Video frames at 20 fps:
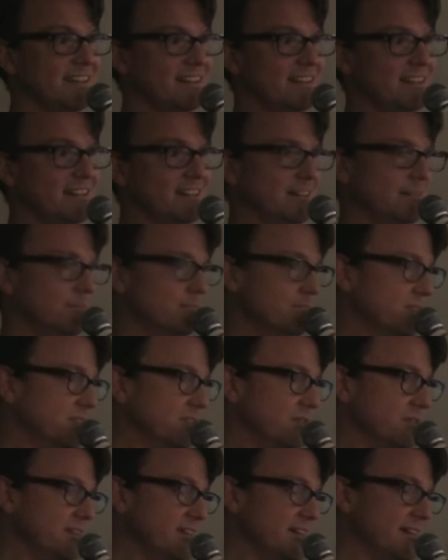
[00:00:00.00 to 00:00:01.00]
Um,
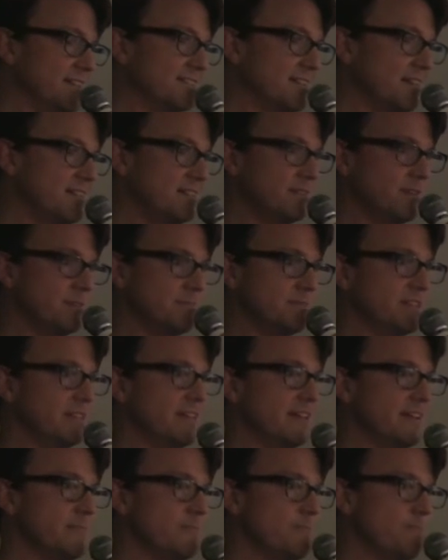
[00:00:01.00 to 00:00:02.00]
so yeah, it's kind of up to
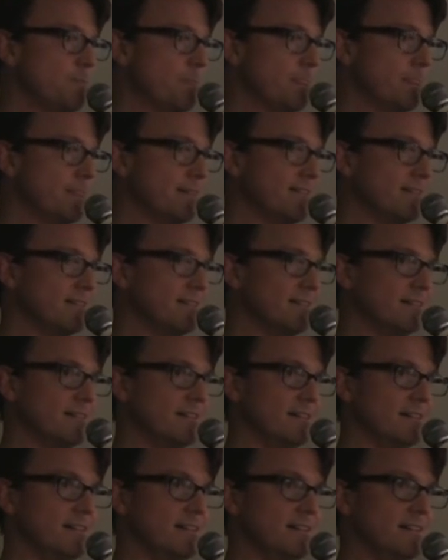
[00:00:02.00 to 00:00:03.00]
them.
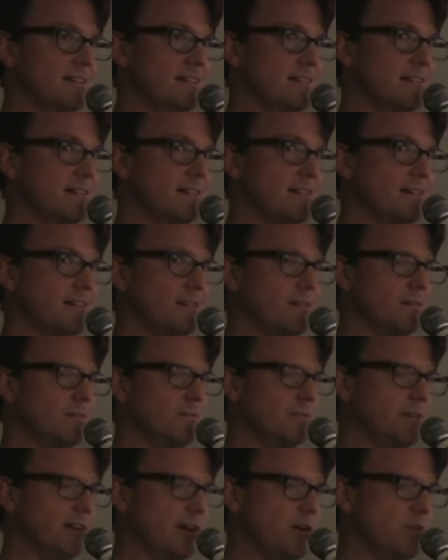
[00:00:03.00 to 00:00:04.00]
Uh,
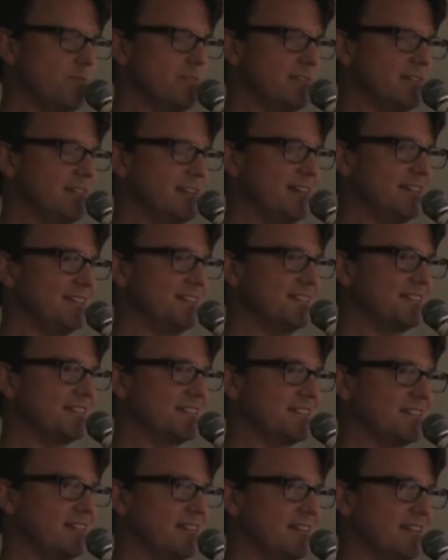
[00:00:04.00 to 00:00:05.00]
we hope that that's
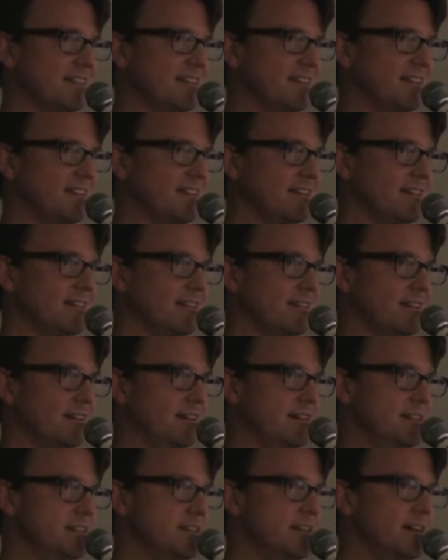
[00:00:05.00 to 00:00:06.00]

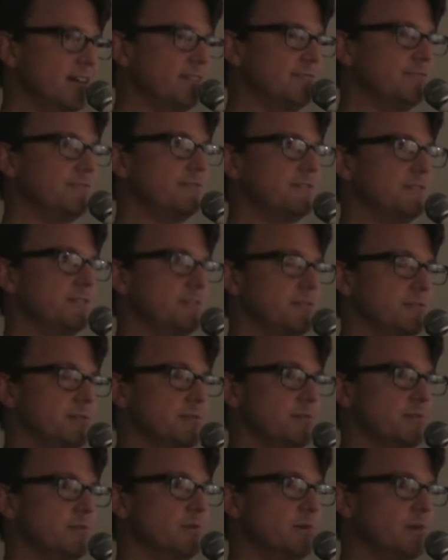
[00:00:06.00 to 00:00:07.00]
enough
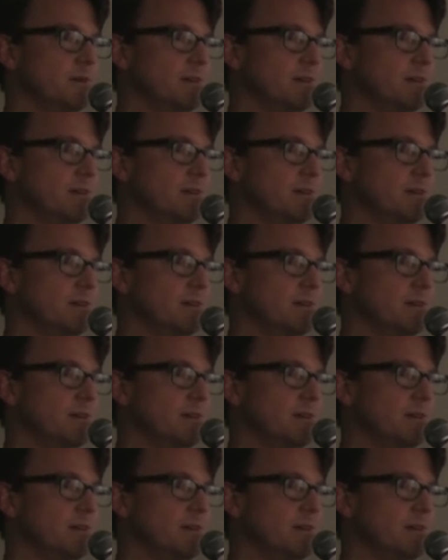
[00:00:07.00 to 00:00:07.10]
to